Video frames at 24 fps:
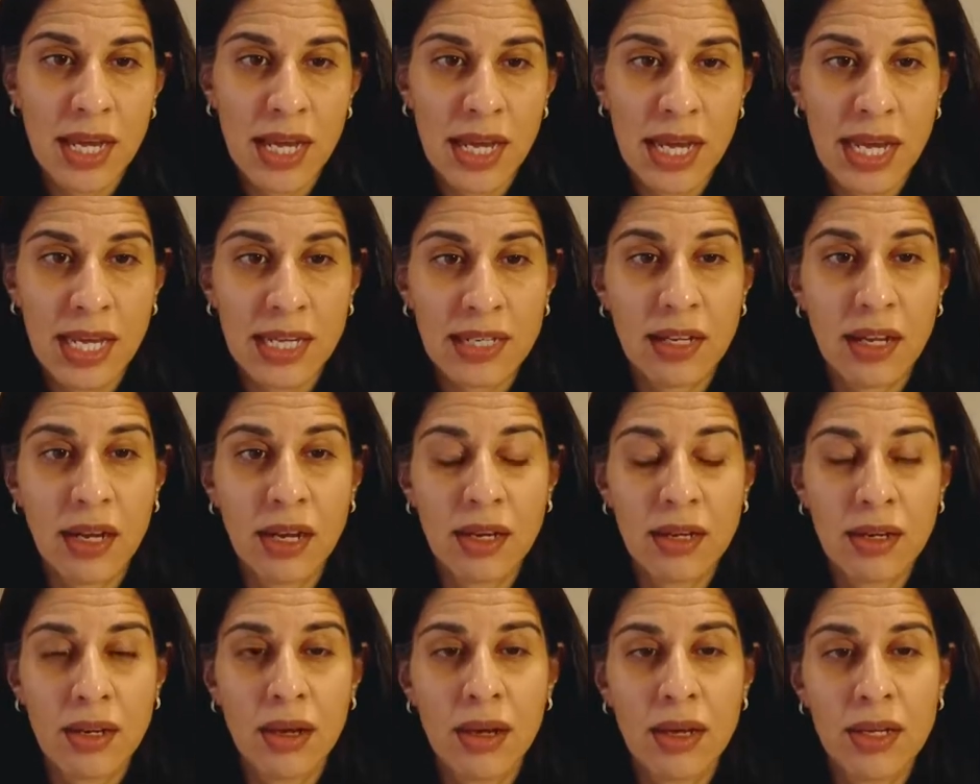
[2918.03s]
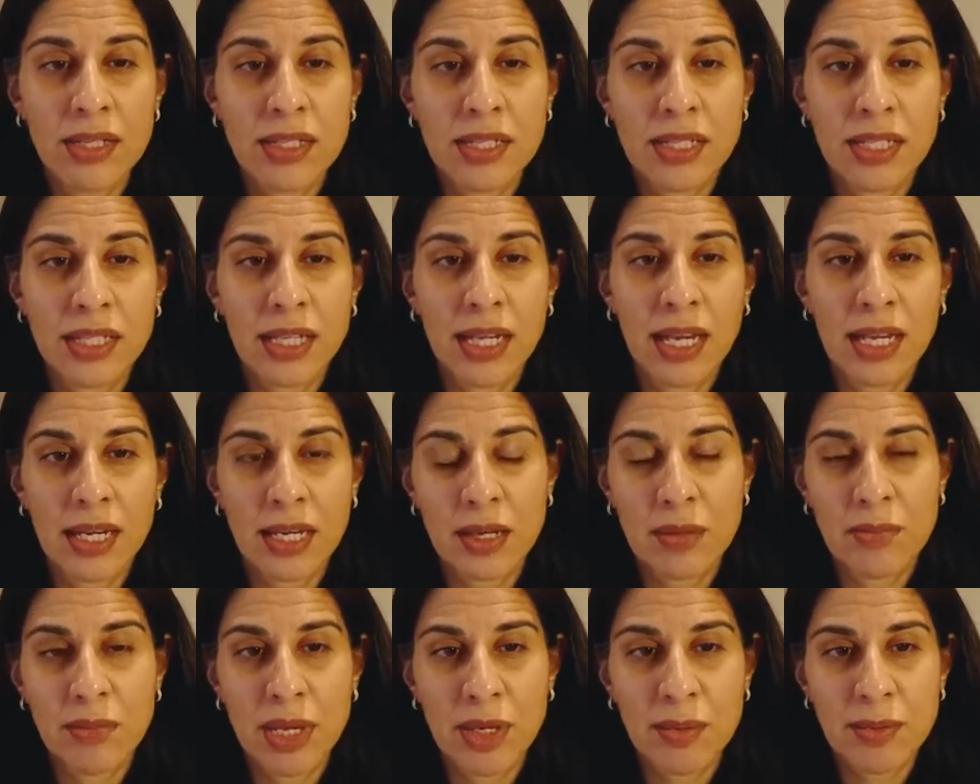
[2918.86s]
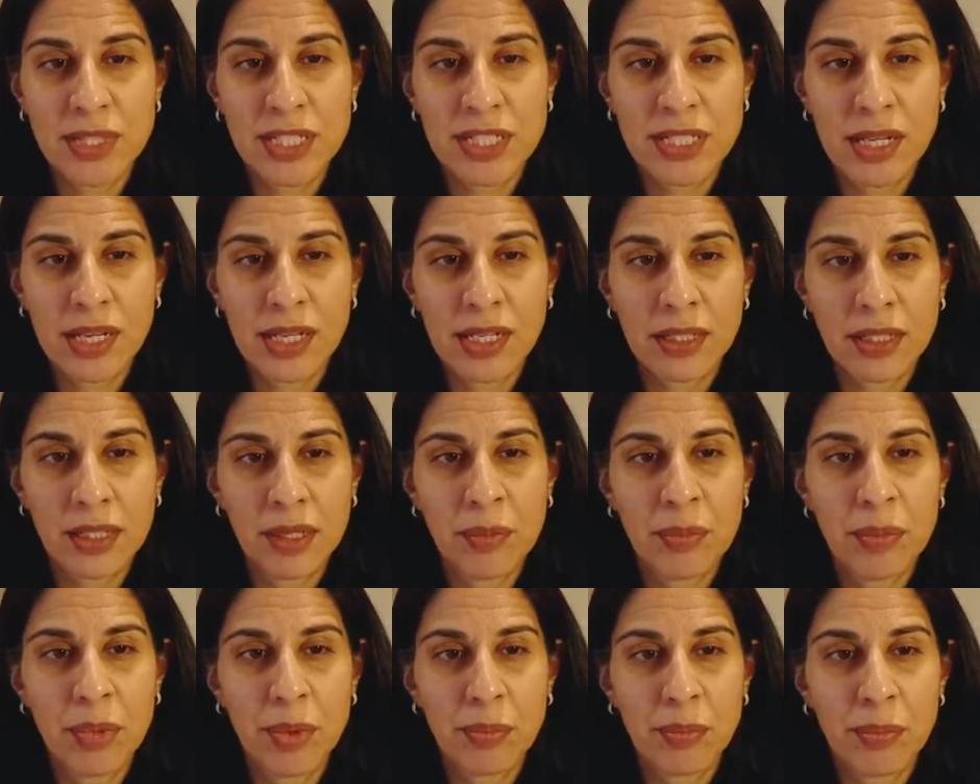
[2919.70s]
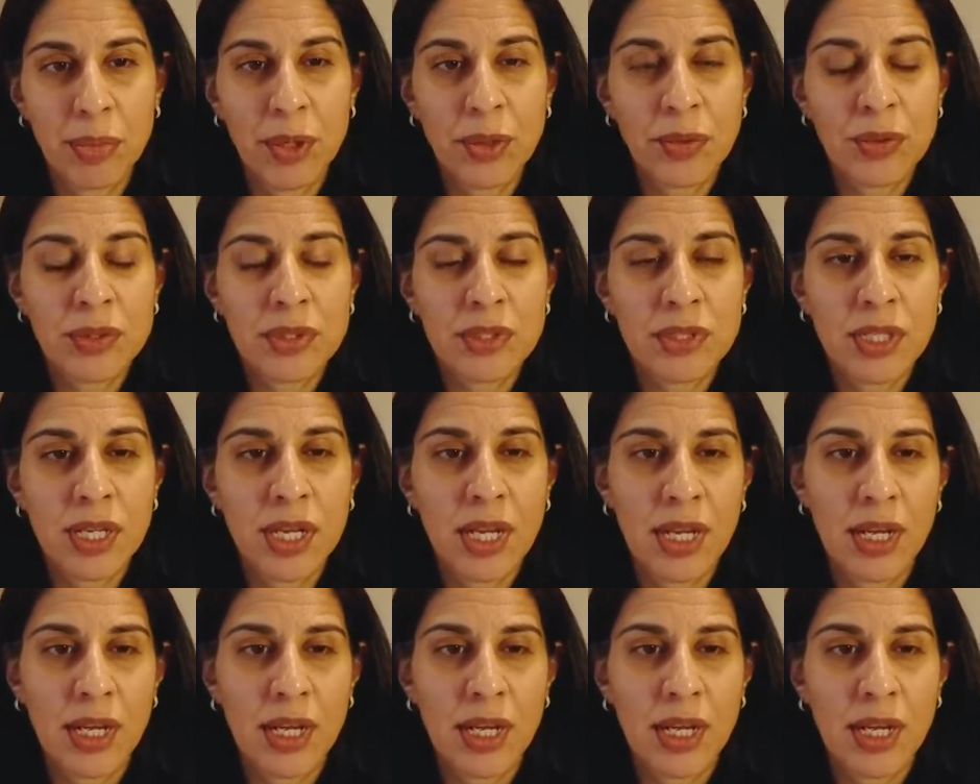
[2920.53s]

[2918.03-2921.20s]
had gone on to get abemaciclib post